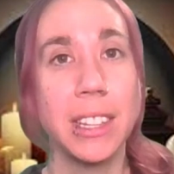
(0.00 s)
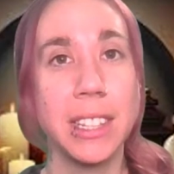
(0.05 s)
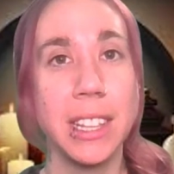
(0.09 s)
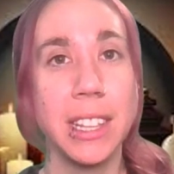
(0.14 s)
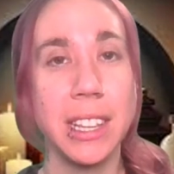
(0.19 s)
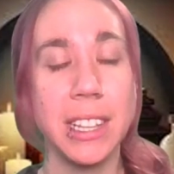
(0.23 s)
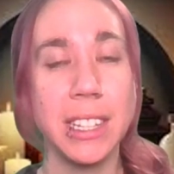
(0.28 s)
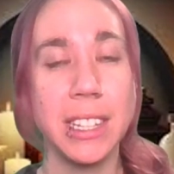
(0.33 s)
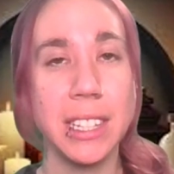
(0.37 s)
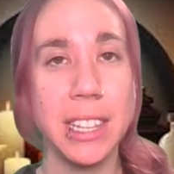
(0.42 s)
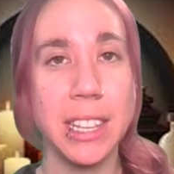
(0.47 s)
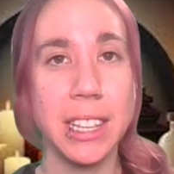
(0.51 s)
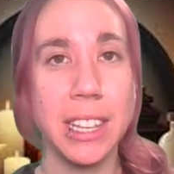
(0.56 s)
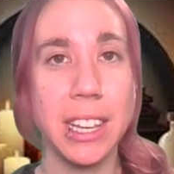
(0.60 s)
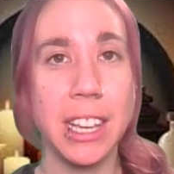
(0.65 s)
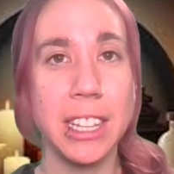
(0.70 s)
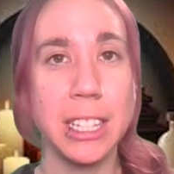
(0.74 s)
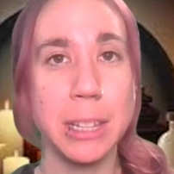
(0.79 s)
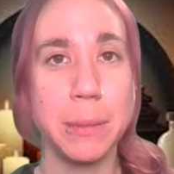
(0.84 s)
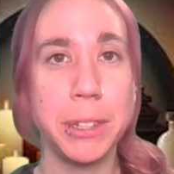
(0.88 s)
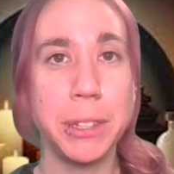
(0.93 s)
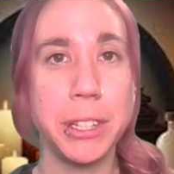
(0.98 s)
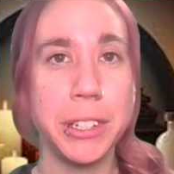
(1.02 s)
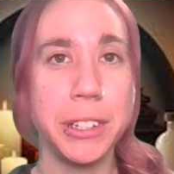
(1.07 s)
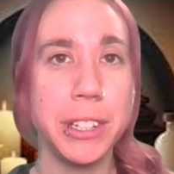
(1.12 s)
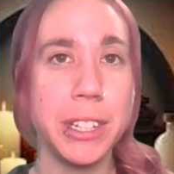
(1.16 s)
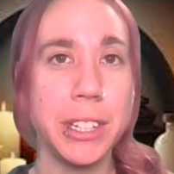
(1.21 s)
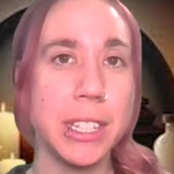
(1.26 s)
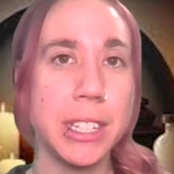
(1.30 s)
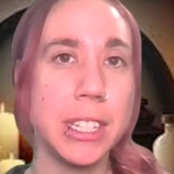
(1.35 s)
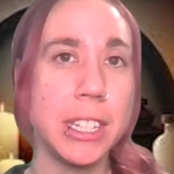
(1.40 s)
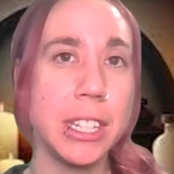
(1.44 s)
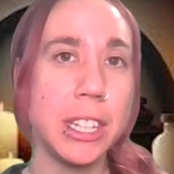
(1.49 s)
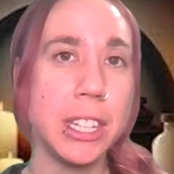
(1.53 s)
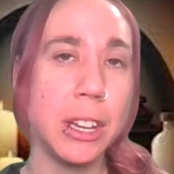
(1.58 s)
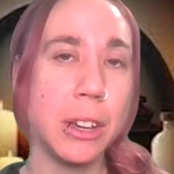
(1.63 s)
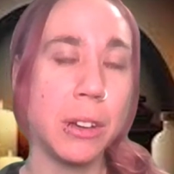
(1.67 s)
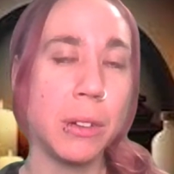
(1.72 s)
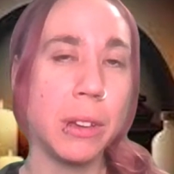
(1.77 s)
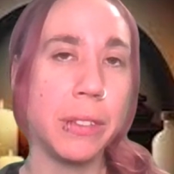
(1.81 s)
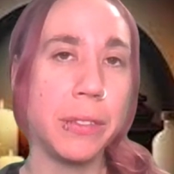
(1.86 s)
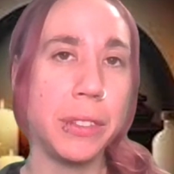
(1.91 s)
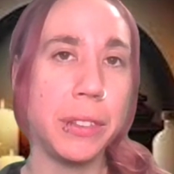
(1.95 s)
So that is it, guys. I'm curious to
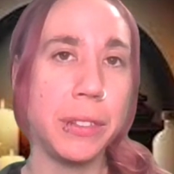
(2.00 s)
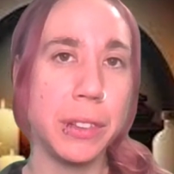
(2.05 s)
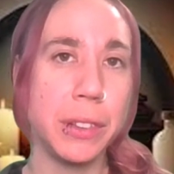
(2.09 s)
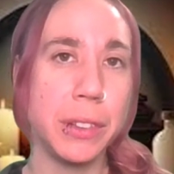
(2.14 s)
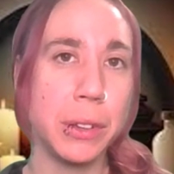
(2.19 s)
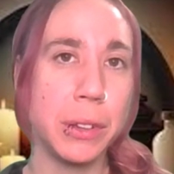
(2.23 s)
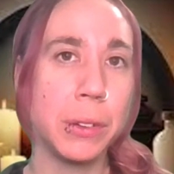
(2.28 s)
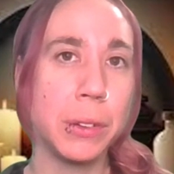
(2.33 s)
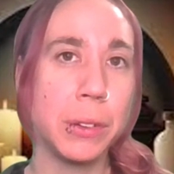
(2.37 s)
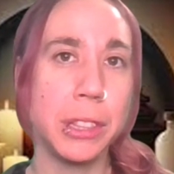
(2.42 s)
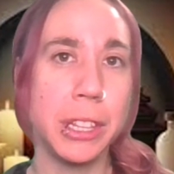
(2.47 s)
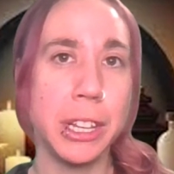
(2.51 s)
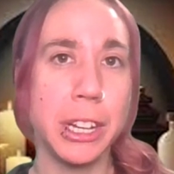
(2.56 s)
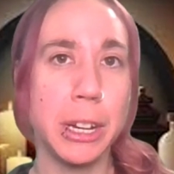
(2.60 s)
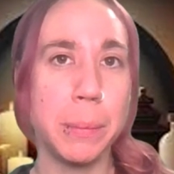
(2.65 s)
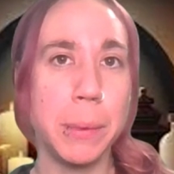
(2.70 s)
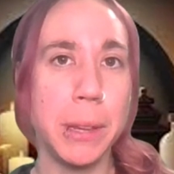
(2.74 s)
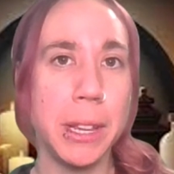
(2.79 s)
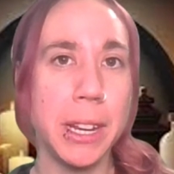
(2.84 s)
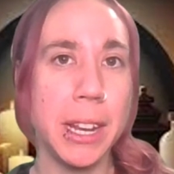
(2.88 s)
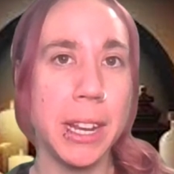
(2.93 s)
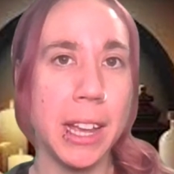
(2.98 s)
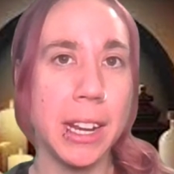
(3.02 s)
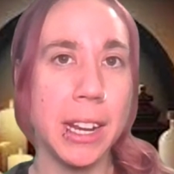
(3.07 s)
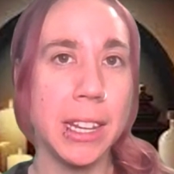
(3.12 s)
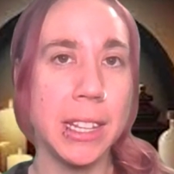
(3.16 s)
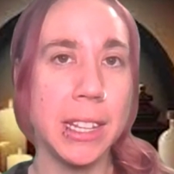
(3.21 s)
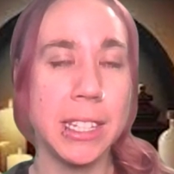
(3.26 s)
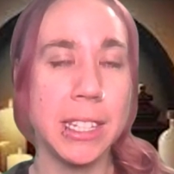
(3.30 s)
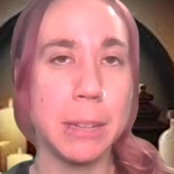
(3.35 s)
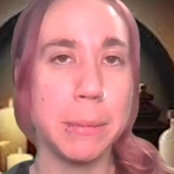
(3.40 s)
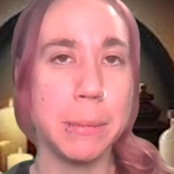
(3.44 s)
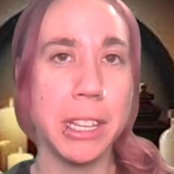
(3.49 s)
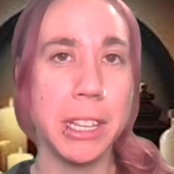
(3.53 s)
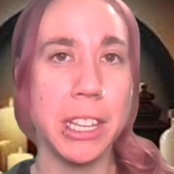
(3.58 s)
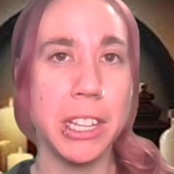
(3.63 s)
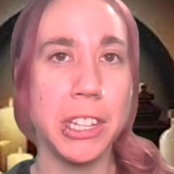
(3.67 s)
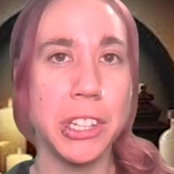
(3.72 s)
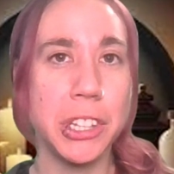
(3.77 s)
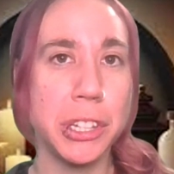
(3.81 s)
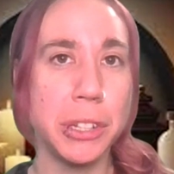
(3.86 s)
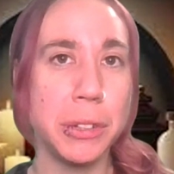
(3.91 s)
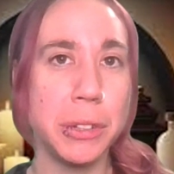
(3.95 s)
know if you've done cold therapy and had any stomach
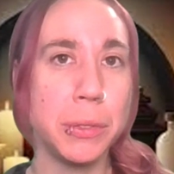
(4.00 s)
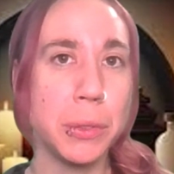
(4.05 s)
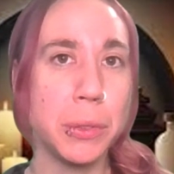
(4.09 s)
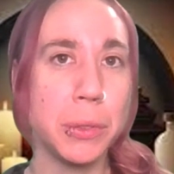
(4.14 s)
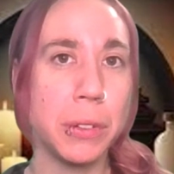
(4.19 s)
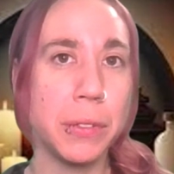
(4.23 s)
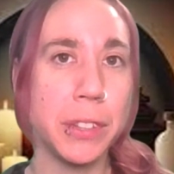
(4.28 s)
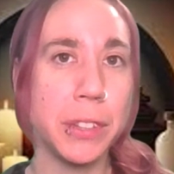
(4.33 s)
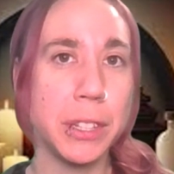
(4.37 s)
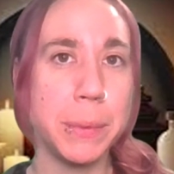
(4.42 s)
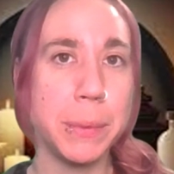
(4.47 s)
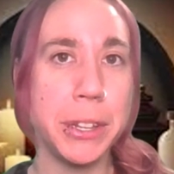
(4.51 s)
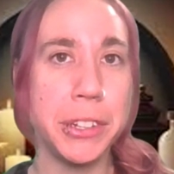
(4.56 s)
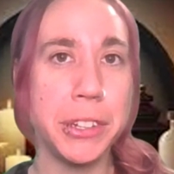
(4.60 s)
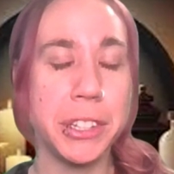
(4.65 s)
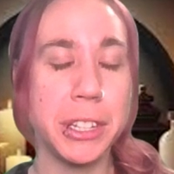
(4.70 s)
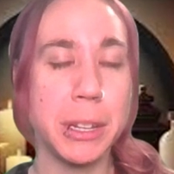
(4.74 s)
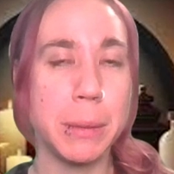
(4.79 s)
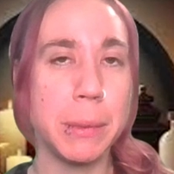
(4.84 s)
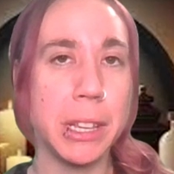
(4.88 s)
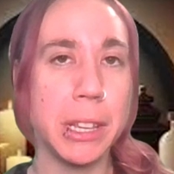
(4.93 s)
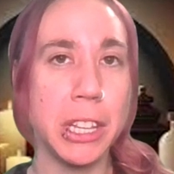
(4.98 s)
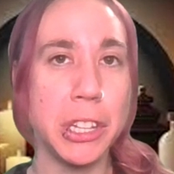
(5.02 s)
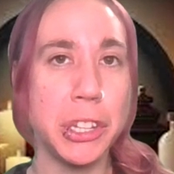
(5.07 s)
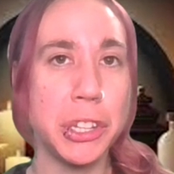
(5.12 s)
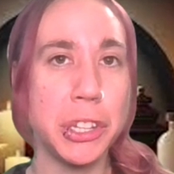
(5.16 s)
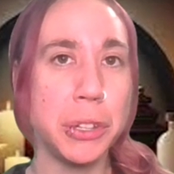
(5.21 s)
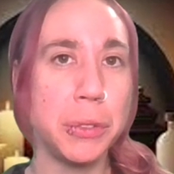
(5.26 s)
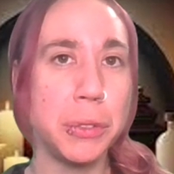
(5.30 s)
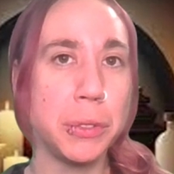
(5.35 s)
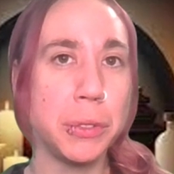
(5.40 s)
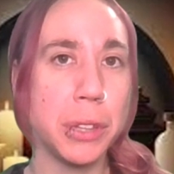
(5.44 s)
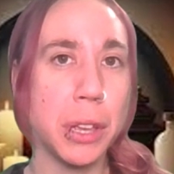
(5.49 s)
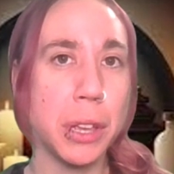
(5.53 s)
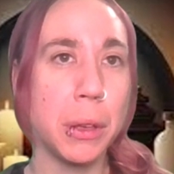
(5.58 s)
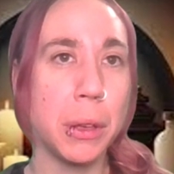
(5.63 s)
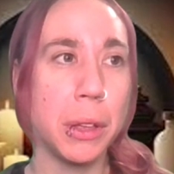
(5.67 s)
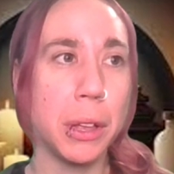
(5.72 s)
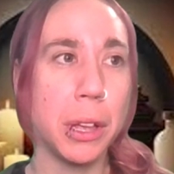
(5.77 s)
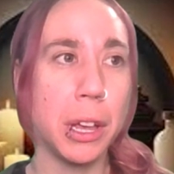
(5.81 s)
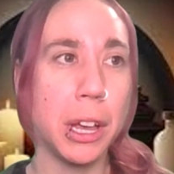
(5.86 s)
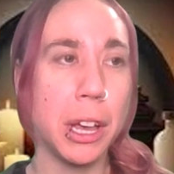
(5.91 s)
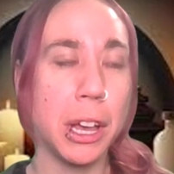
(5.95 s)
issues, or if it's made your stomach issues
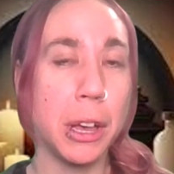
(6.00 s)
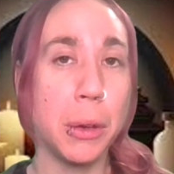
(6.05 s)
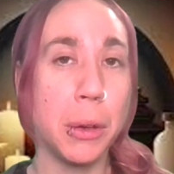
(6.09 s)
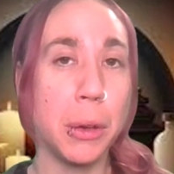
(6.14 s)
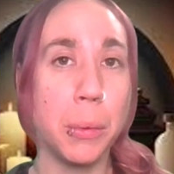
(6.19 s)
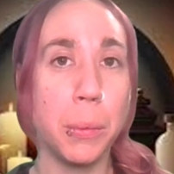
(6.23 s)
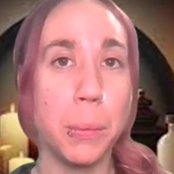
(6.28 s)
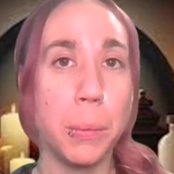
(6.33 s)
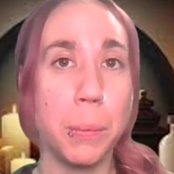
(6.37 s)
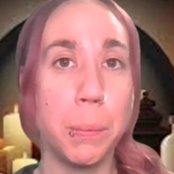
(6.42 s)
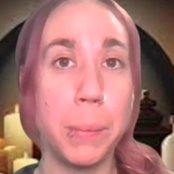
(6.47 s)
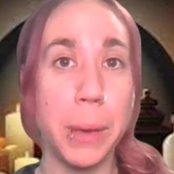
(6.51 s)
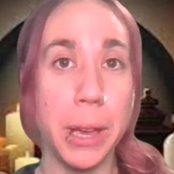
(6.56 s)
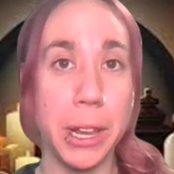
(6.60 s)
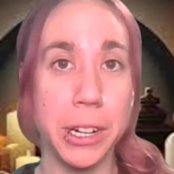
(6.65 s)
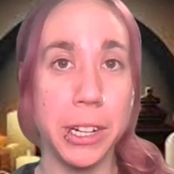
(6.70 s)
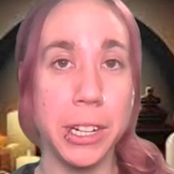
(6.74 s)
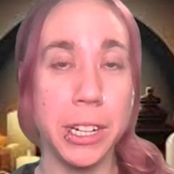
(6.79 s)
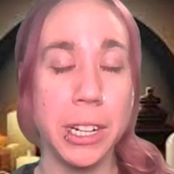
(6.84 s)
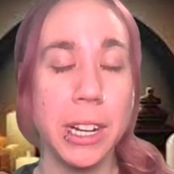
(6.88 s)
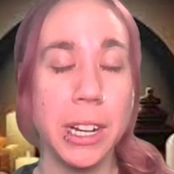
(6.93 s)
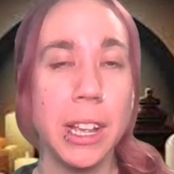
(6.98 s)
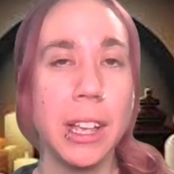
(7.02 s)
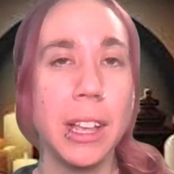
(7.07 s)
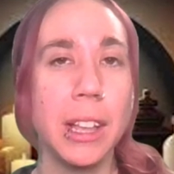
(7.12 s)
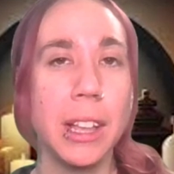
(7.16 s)
better.